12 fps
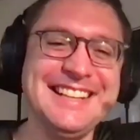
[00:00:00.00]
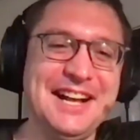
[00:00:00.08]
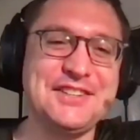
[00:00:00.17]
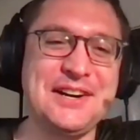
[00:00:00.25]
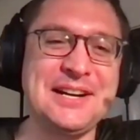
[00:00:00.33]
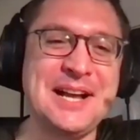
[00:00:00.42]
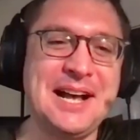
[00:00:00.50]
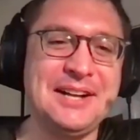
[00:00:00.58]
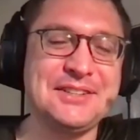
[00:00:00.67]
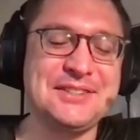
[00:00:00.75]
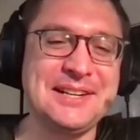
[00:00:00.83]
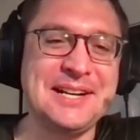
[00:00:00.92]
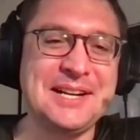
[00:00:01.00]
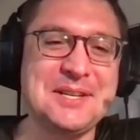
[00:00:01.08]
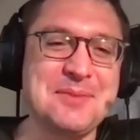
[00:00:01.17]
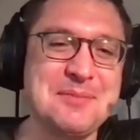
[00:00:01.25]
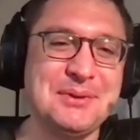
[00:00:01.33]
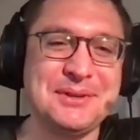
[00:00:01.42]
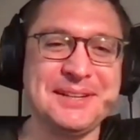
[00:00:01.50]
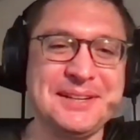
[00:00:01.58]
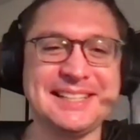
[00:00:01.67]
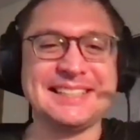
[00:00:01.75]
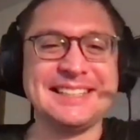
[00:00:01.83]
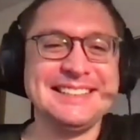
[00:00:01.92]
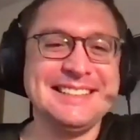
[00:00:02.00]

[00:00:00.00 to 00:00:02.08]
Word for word: about, I'll try to I'll try not to be boring.